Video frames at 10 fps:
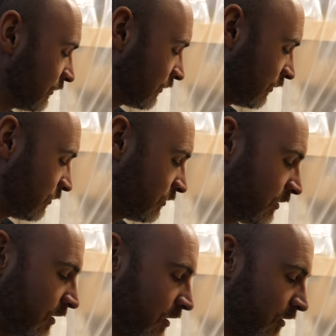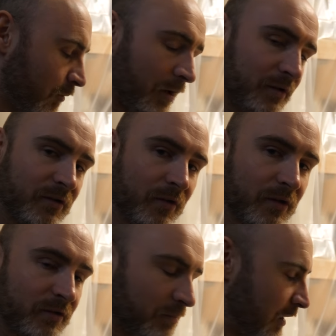So while he's got
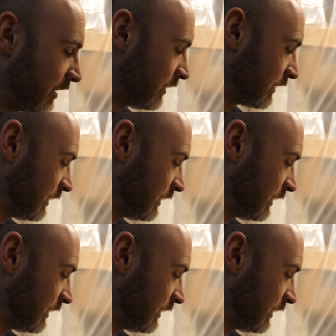this apart,